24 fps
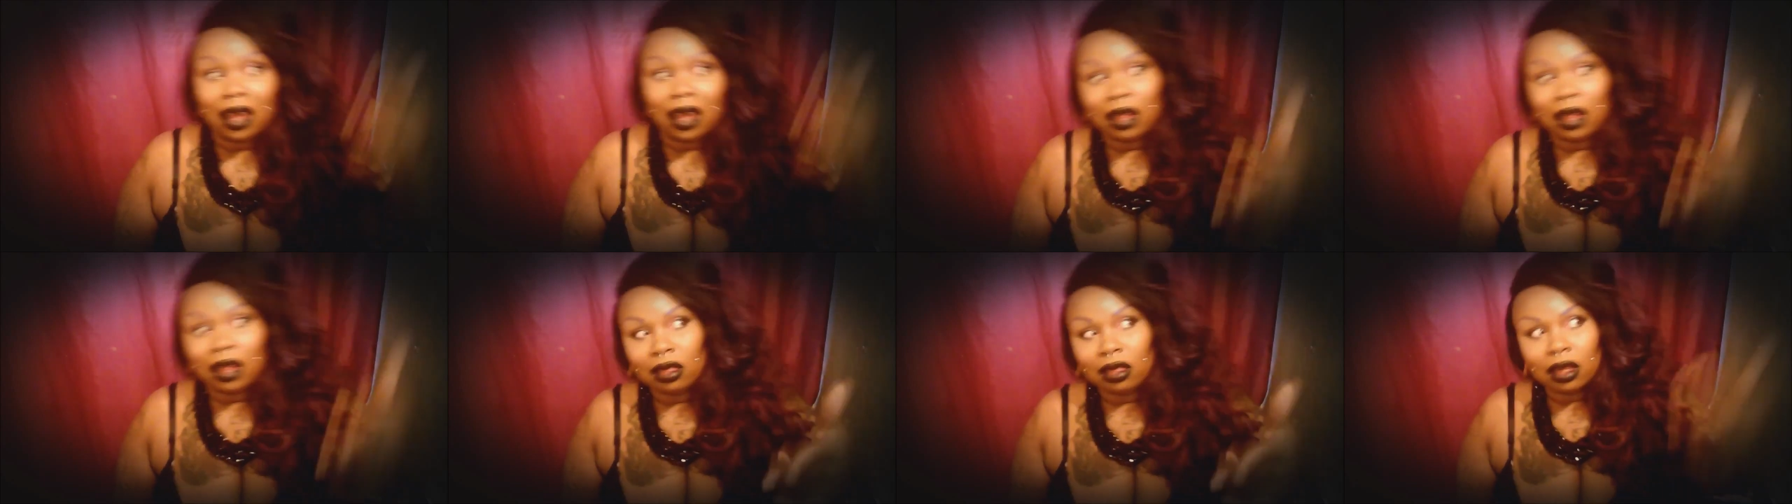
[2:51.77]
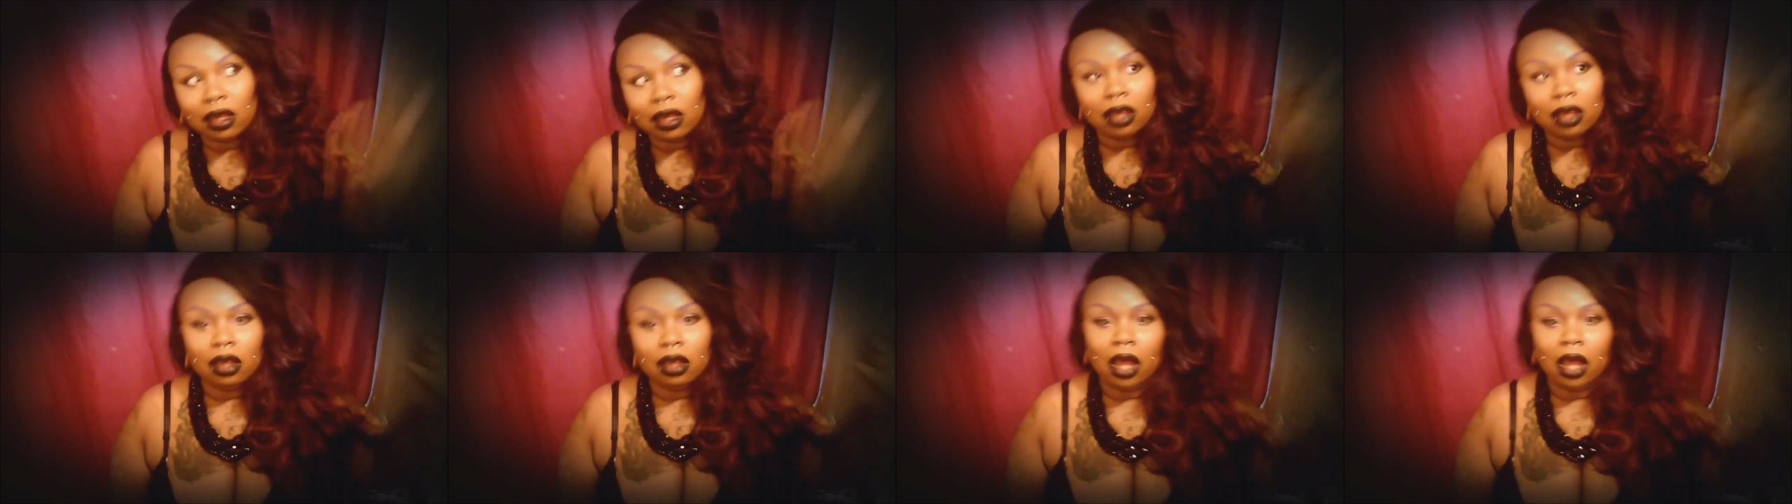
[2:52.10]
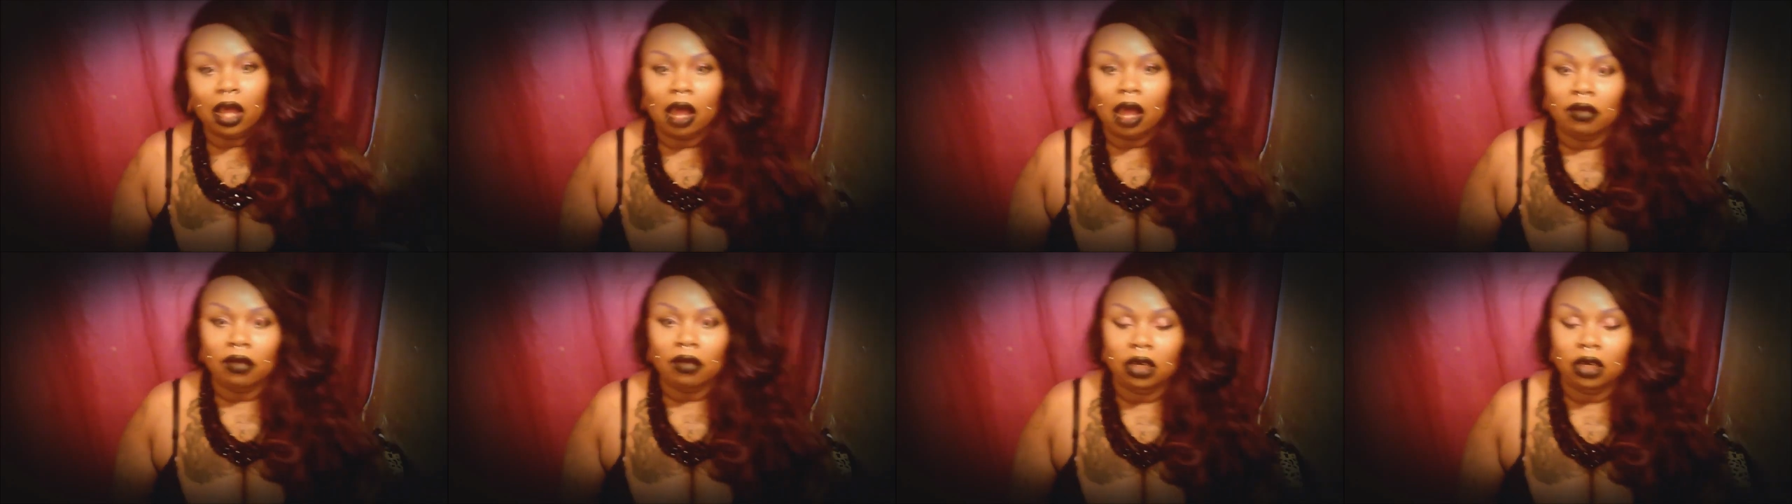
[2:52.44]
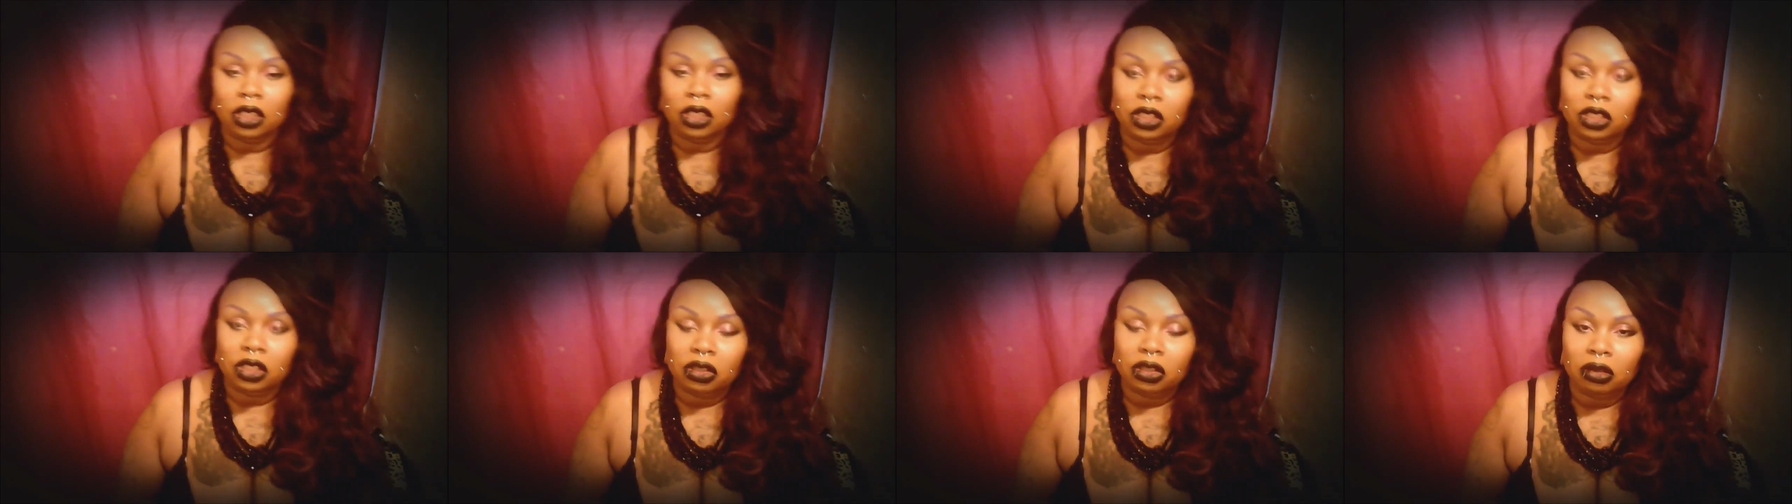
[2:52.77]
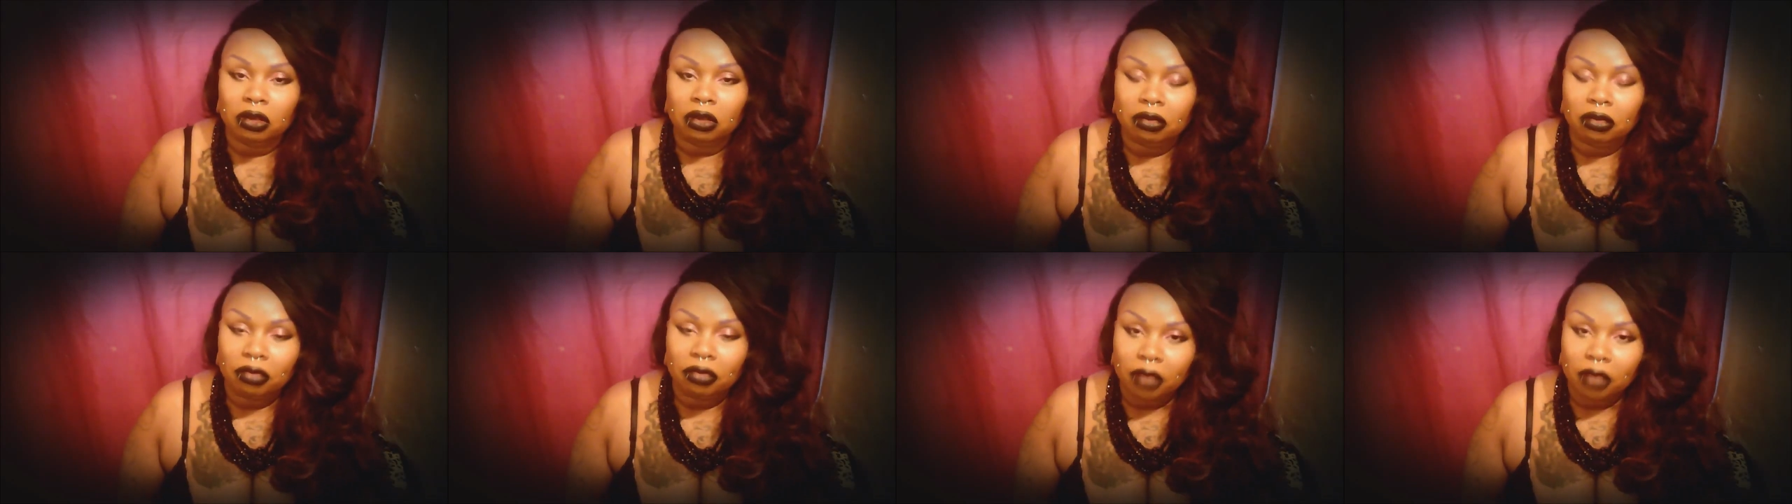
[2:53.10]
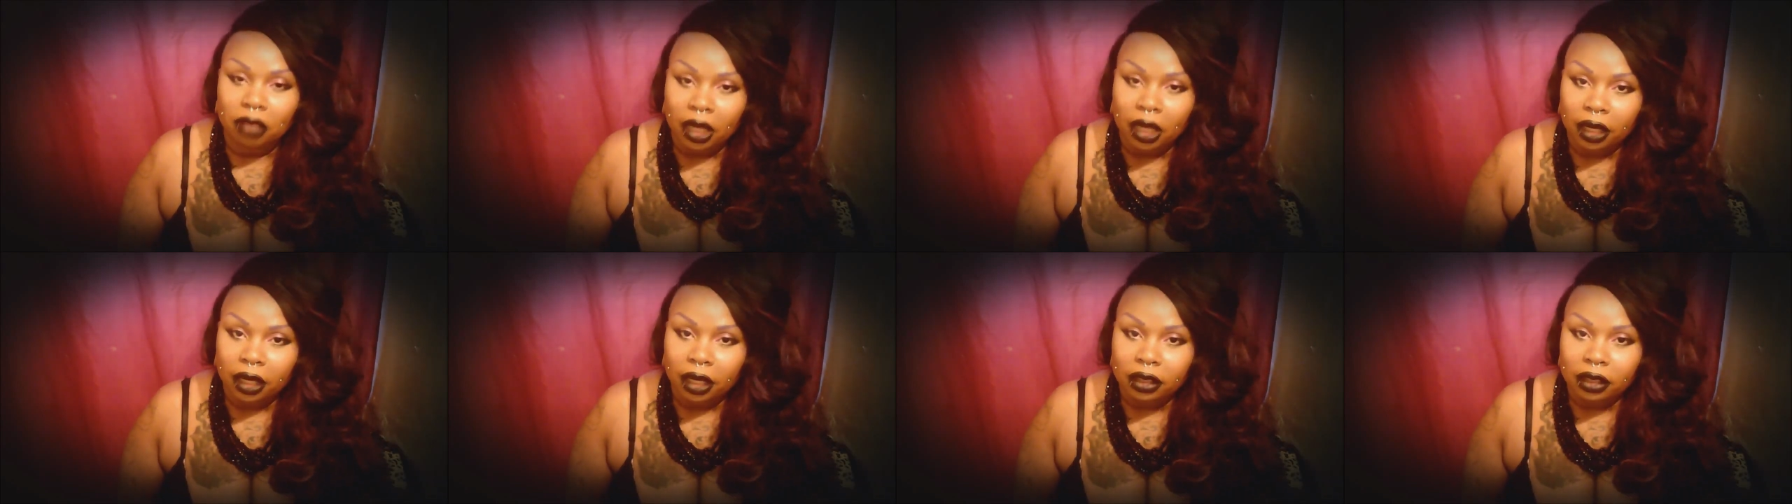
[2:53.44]
and then they have an additional
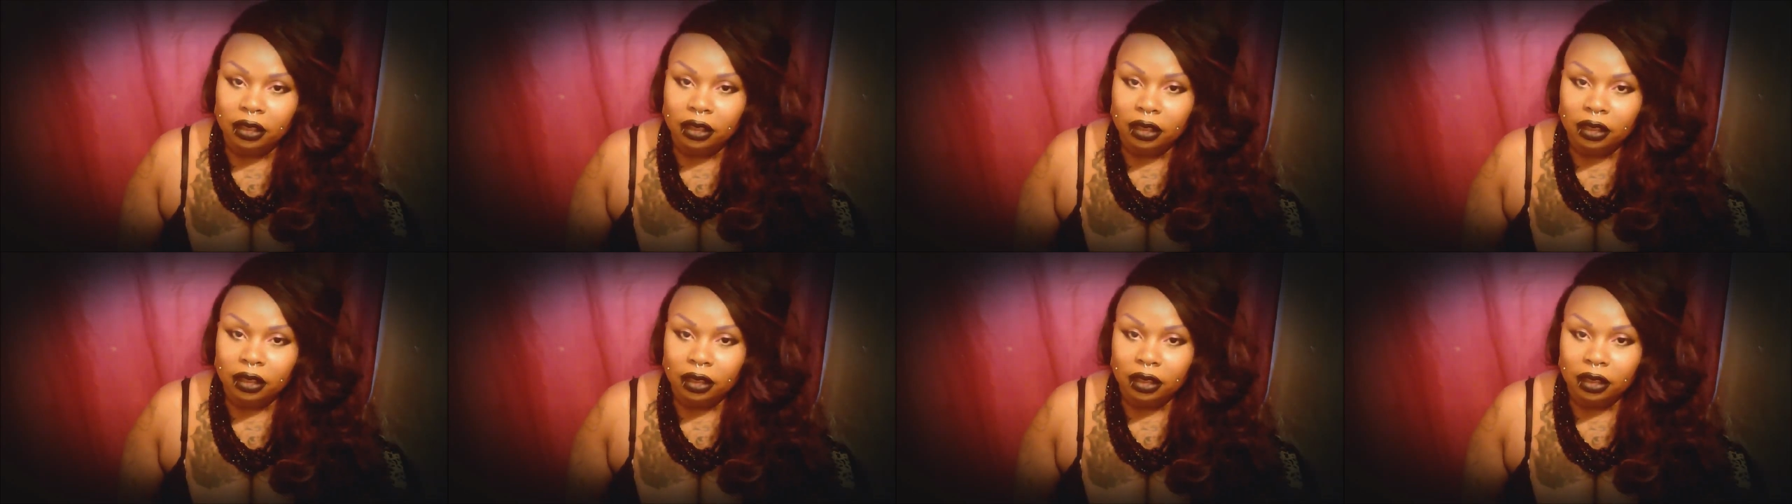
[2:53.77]
effect.